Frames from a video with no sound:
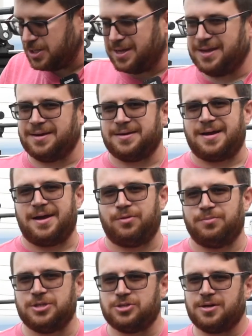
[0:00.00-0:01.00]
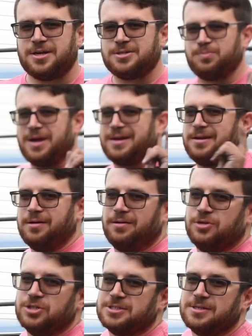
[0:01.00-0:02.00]
and I will meet you guys back here
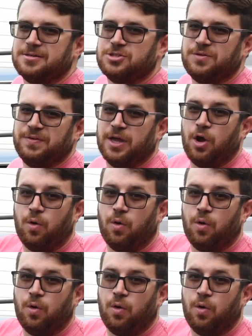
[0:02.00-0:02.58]
just in a jiffy.